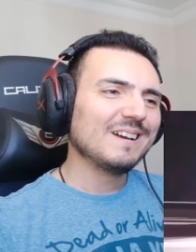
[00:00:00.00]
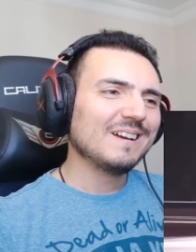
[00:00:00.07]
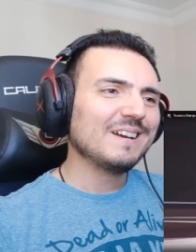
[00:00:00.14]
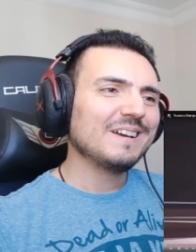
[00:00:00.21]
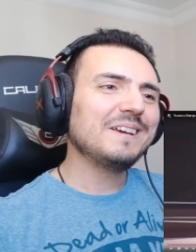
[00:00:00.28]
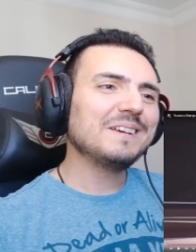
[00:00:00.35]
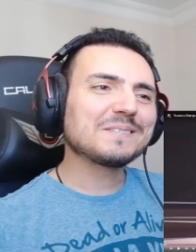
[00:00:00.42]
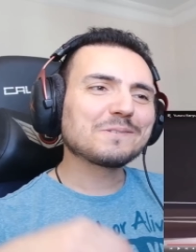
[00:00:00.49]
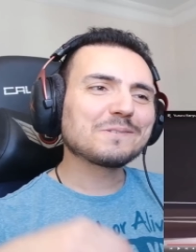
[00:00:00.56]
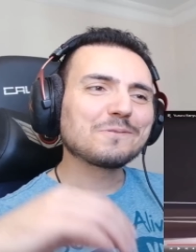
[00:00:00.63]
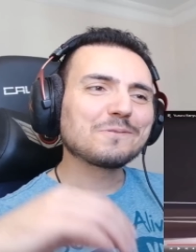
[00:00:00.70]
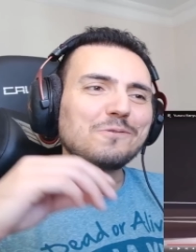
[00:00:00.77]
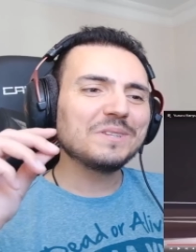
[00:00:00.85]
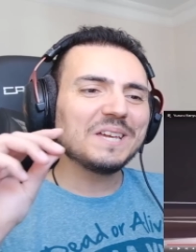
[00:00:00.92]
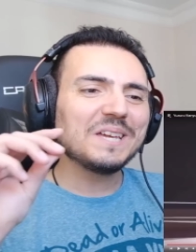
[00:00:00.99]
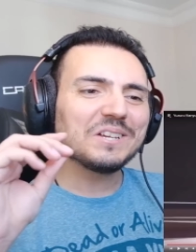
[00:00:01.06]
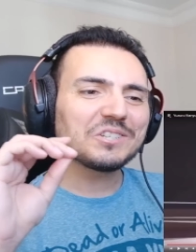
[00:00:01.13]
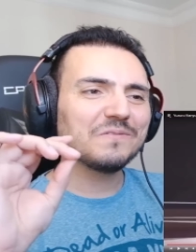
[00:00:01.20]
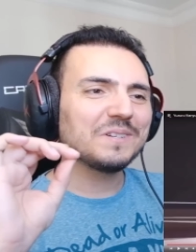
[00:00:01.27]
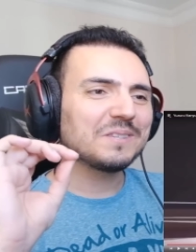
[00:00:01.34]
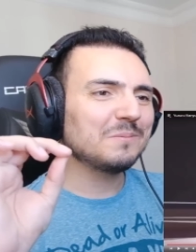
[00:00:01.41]
his
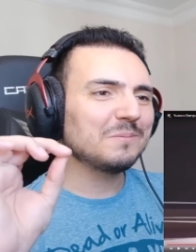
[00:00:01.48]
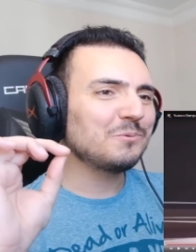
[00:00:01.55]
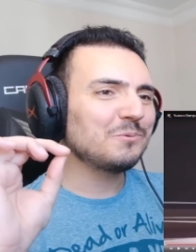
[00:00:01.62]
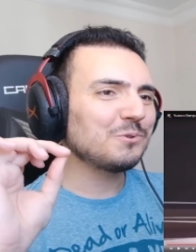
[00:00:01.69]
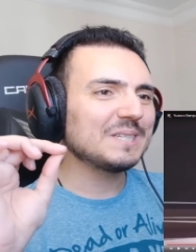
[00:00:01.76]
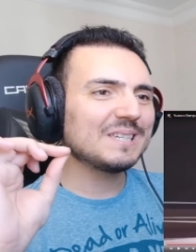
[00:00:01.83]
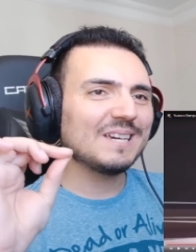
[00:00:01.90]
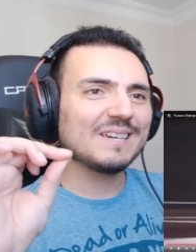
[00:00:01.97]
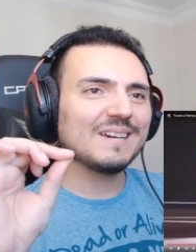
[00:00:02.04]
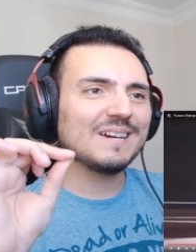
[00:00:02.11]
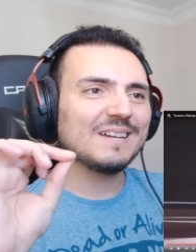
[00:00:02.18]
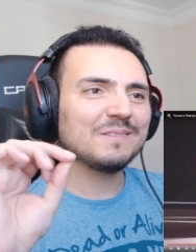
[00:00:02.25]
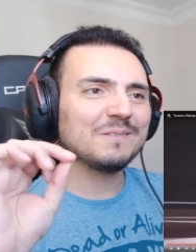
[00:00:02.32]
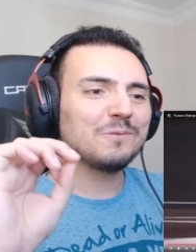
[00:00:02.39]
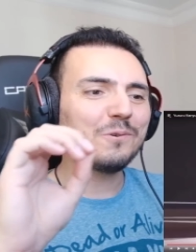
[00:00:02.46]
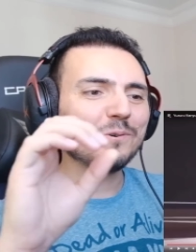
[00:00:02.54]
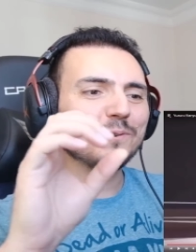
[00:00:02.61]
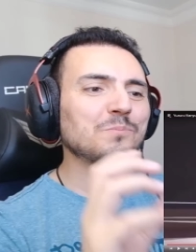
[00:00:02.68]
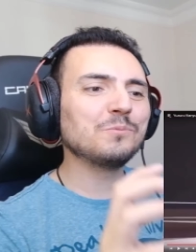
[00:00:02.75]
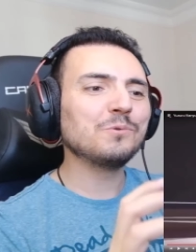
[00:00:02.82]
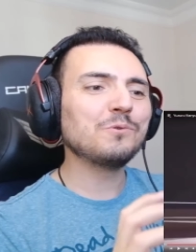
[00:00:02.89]
combination with the music again
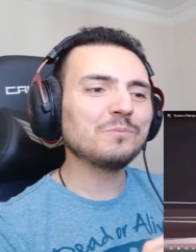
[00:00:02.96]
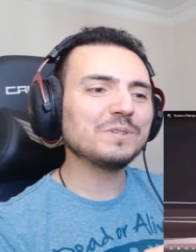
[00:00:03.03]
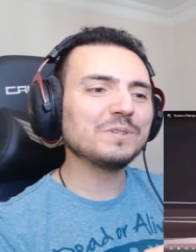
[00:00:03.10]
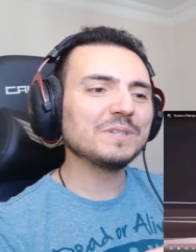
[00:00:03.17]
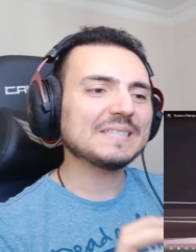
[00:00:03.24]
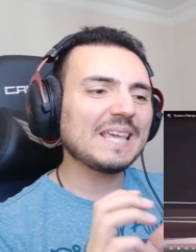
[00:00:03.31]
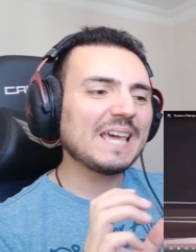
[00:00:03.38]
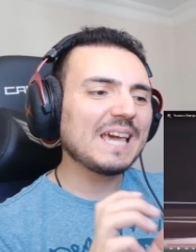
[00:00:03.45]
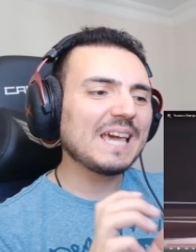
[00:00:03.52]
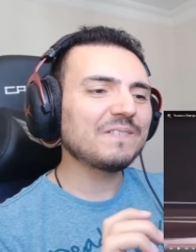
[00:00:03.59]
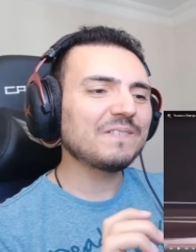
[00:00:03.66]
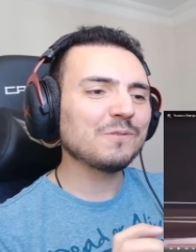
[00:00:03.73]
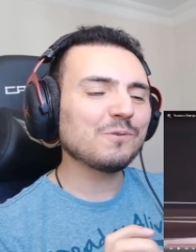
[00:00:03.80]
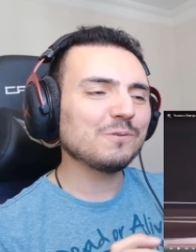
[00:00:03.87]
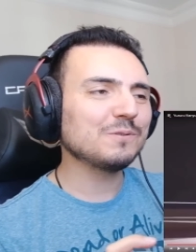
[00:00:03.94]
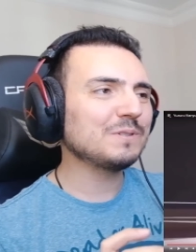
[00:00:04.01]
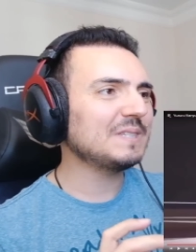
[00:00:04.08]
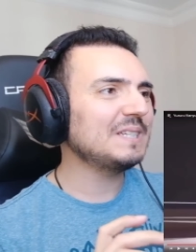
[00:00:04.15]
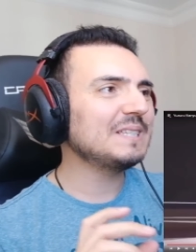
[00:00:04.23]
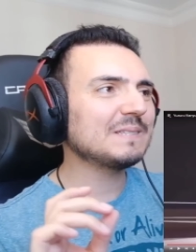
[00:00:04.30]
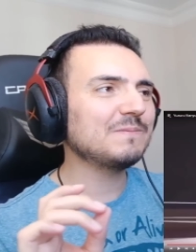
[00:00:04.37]
those movements every note
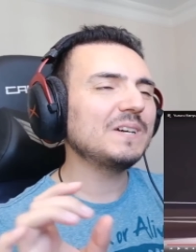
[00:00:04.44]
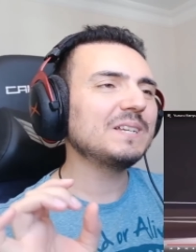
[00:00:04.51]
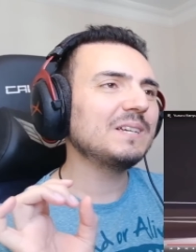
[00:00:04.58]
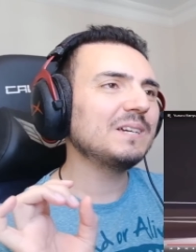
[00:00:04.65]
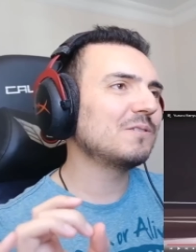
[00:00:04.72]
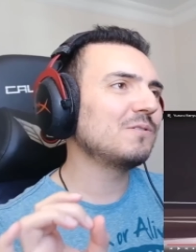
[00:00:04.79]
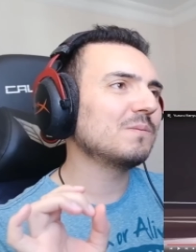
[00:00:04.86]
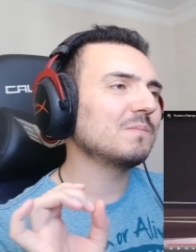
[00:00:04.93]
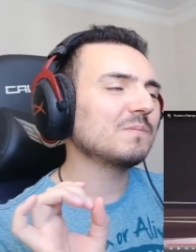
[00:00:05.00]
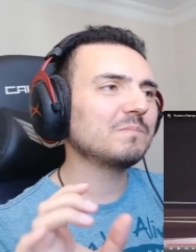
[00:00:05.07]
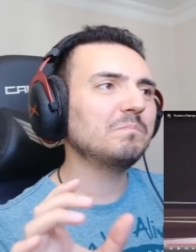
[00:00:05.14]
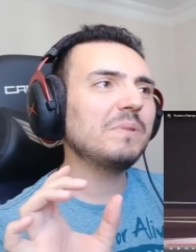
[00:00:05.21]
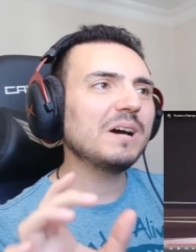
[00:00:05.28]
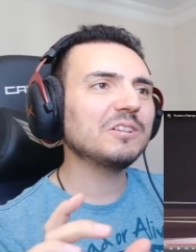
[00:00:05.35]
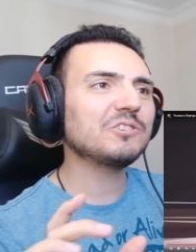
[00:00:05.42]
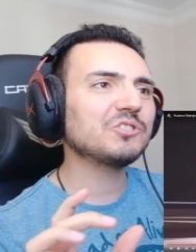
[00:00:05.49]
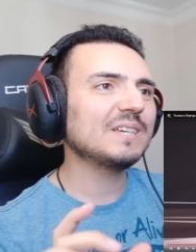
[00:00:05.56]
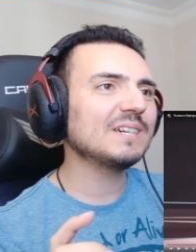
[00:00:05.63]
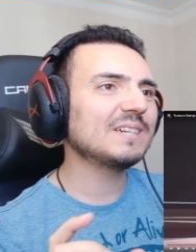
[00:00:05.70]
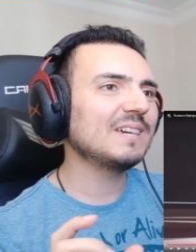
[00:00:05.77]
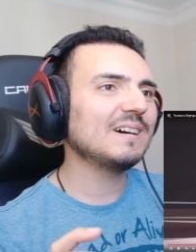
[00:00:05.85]
it's very matched
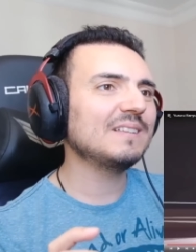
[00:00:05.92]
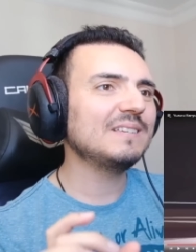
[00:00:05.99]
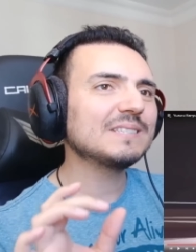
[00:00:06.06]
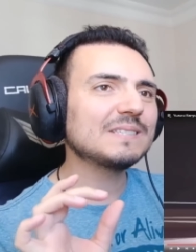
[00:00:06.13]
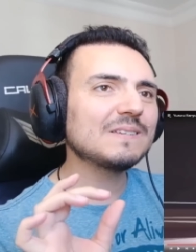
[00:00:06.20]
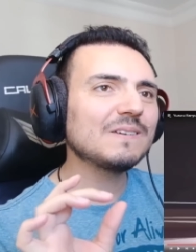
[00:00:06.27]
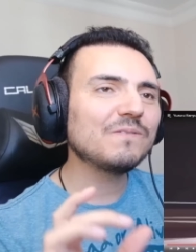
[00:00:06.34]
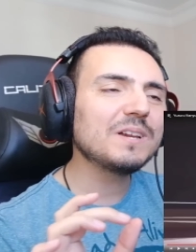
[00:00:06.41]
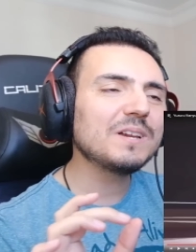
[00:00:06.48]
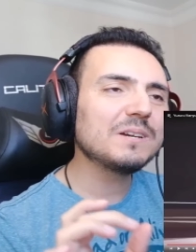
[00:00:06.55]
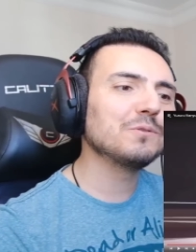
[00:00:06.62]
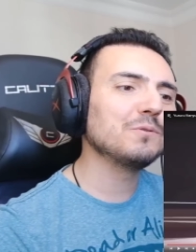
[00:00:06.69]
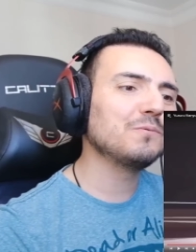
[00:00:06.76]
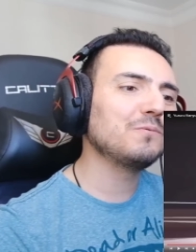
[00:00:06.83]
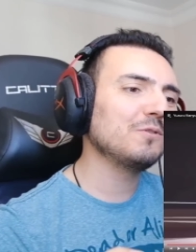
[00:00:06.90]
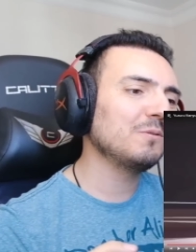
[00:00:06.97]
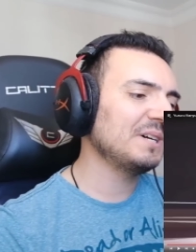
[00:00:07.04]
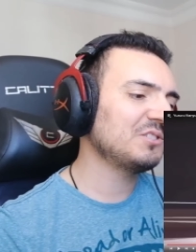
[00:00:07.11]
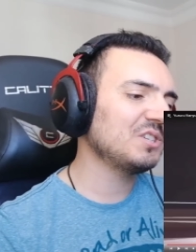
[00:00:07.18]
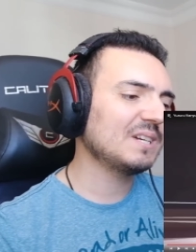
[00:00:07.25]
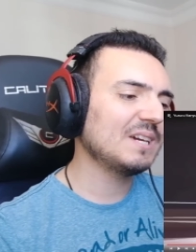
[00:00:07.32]
again it's a very beautiful
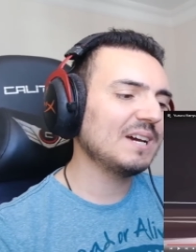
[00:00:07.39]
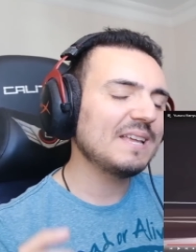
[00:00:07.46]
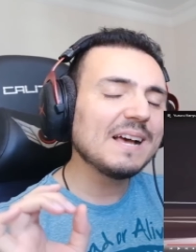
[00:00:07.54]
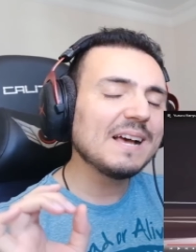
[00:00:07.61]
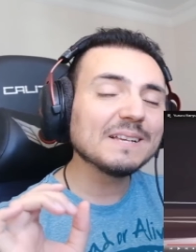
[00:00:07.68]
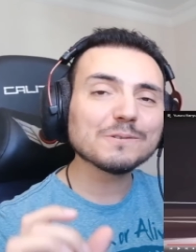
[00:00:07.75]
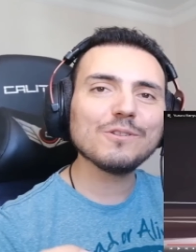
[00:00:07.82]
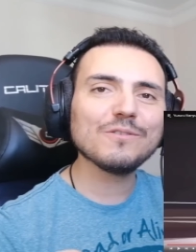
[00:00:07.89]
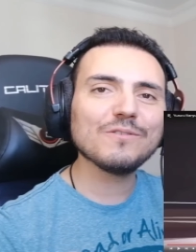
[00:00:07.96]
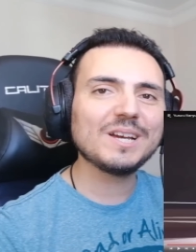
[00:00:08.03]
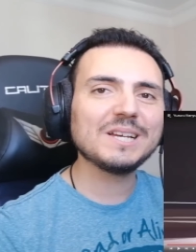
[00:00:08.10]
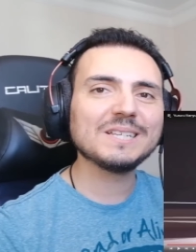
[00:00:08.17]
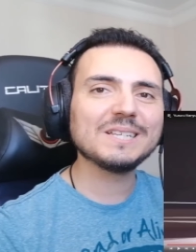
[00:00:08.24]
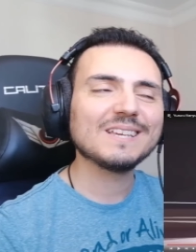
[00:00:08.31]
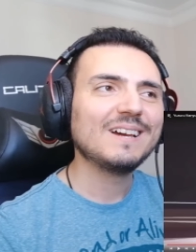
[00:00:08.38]
match again as always